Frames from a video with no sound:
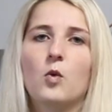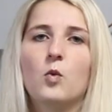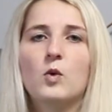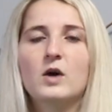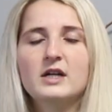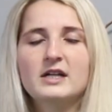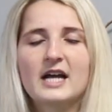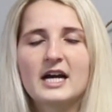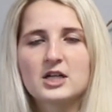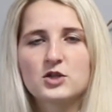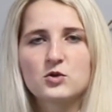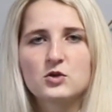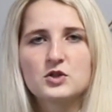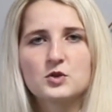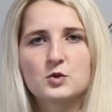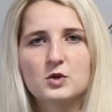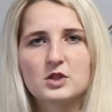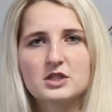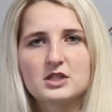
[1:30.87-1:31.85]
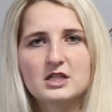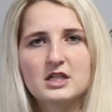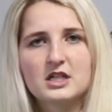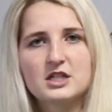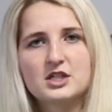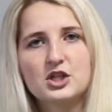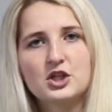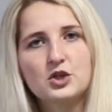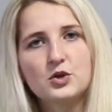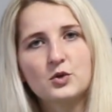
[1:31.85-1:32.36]
what natural
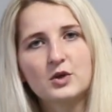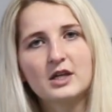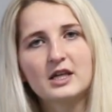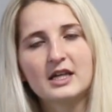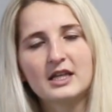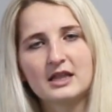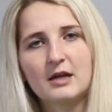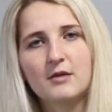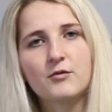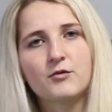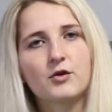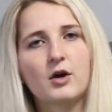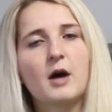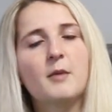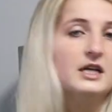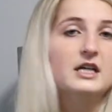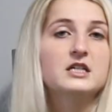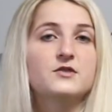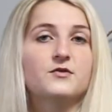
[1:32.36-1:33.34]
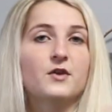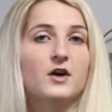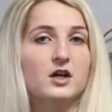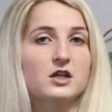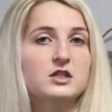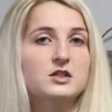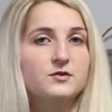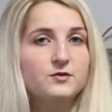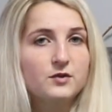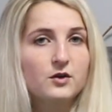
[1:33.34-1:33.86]
sources you can get them from as far
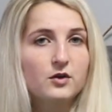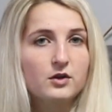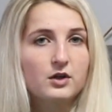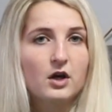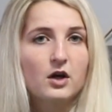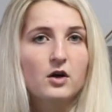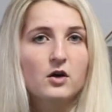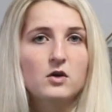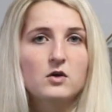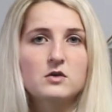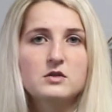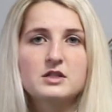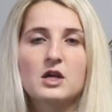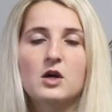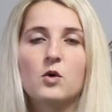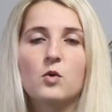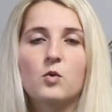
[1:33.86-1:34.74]
as food goes,